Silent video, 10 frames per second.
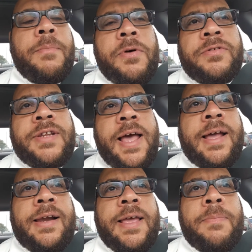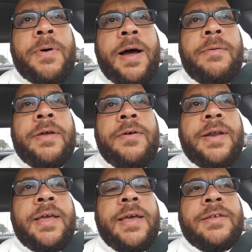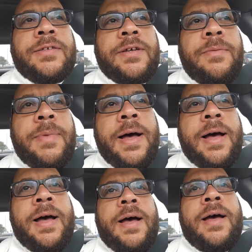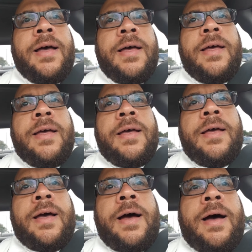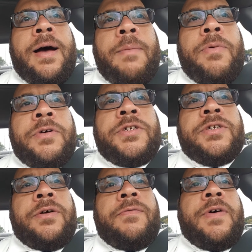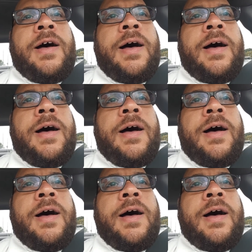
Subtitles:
Most likely, I'm probably gonna get some a bunch of